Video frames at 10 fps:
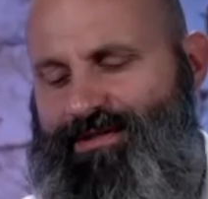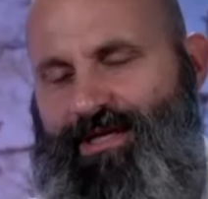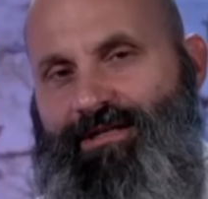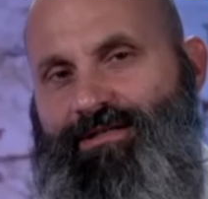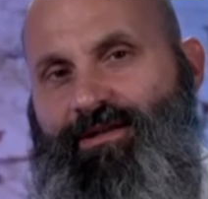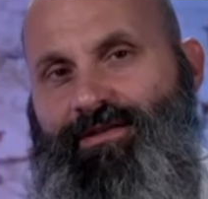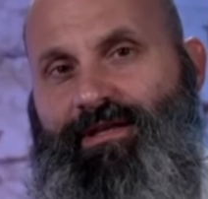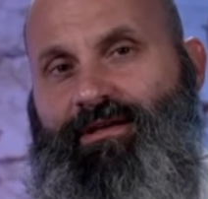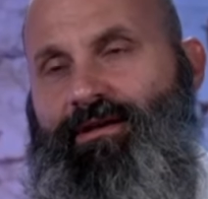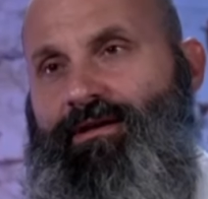does, I
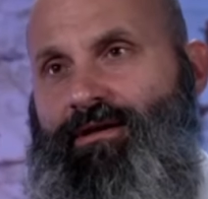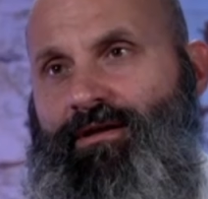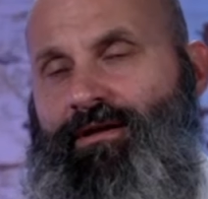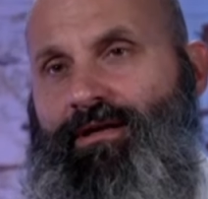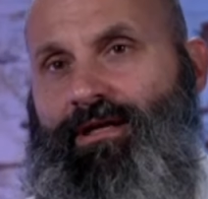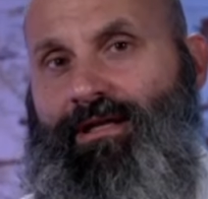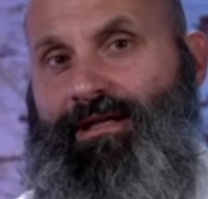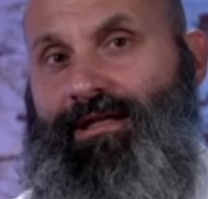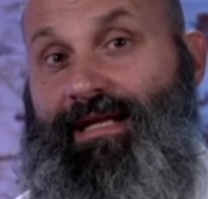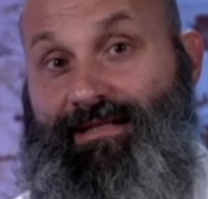think,
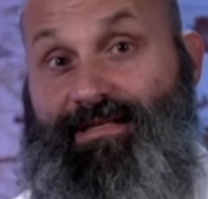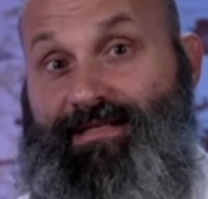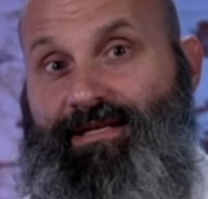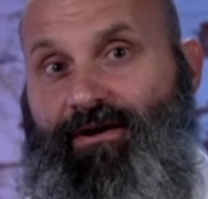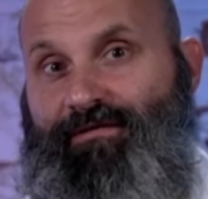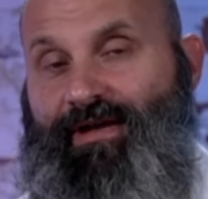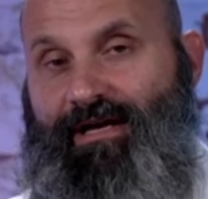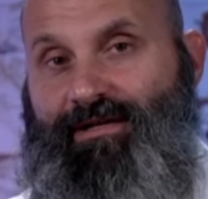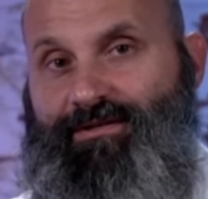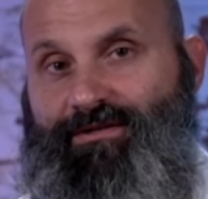lend itself
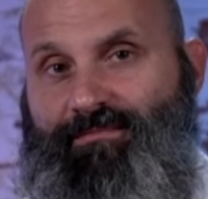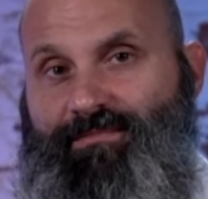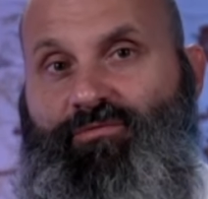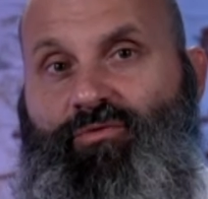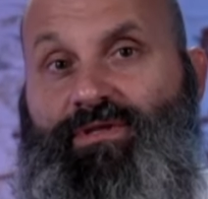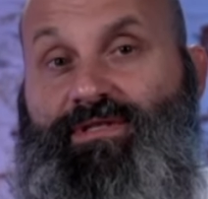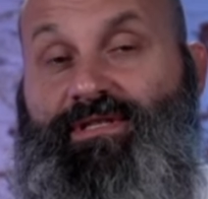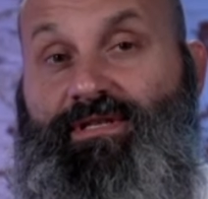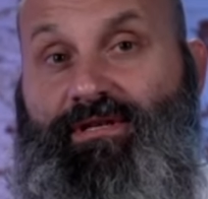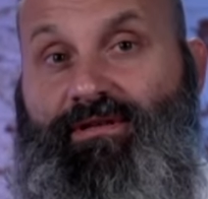out in terms of what's
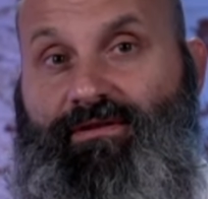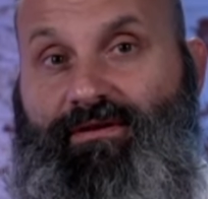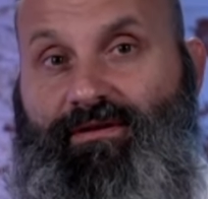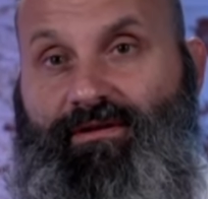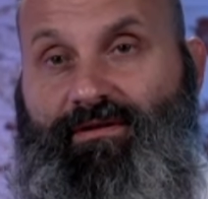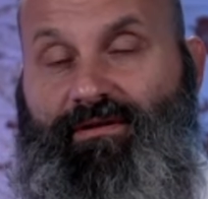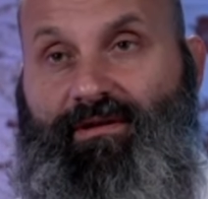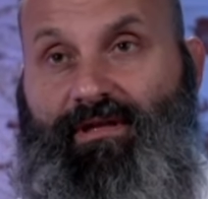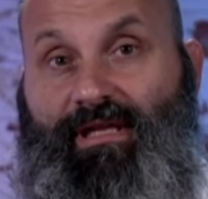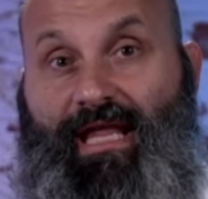the
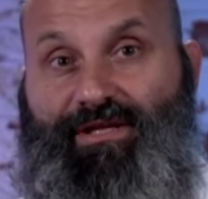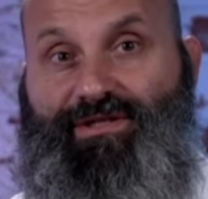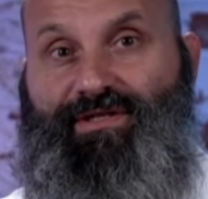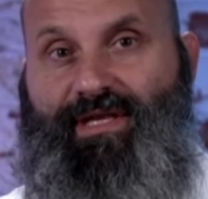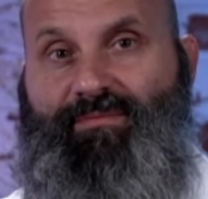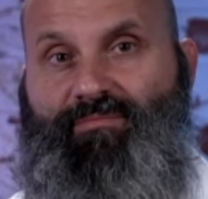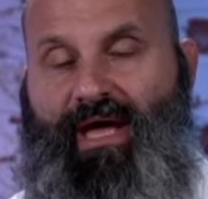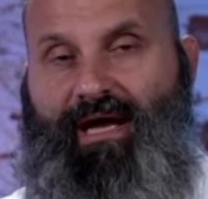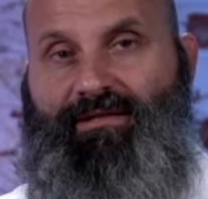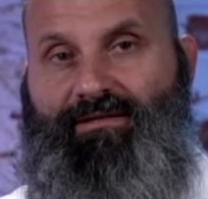largest
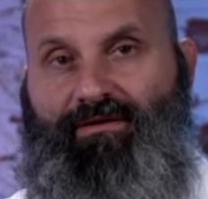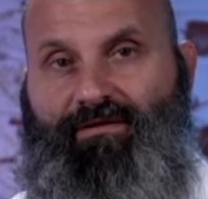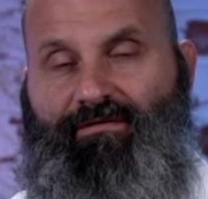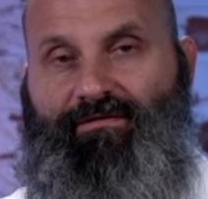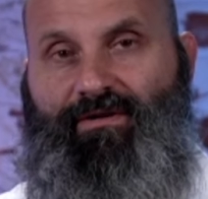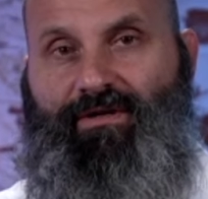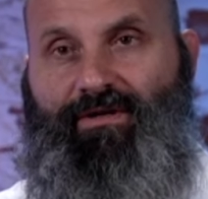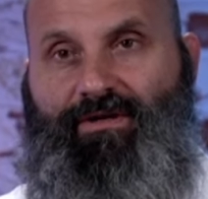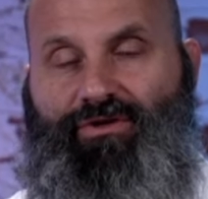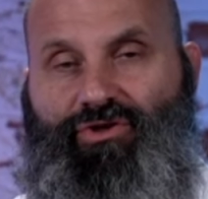impact of
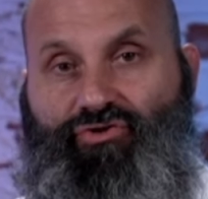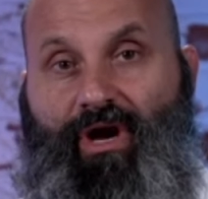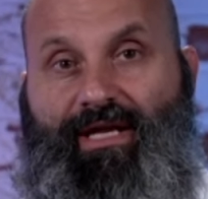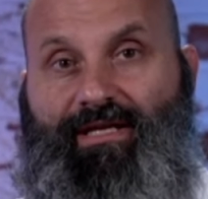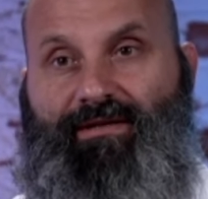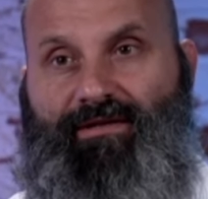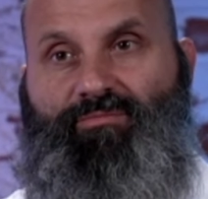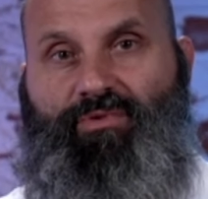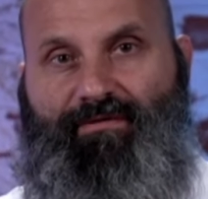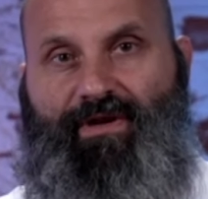training the
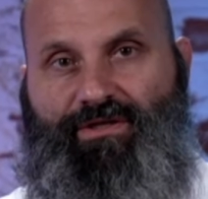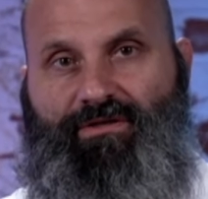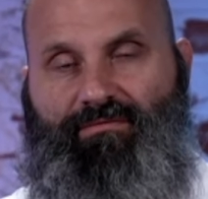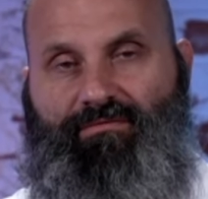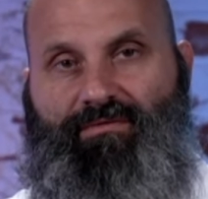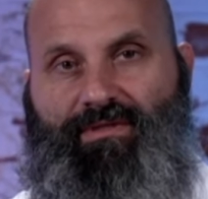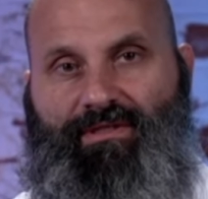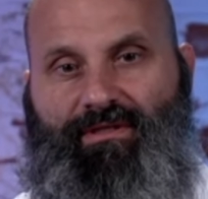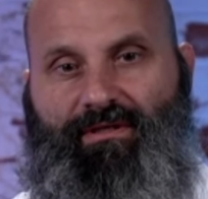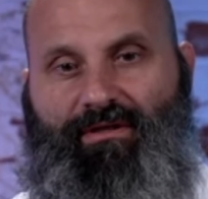professionals.
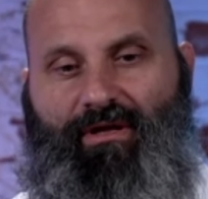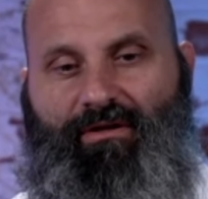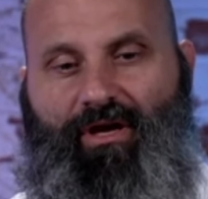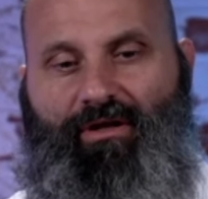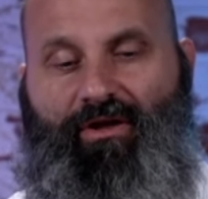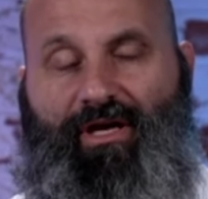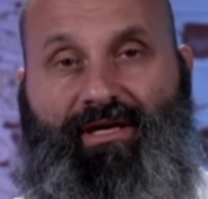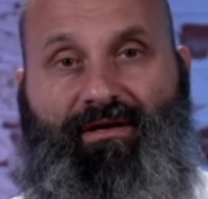If I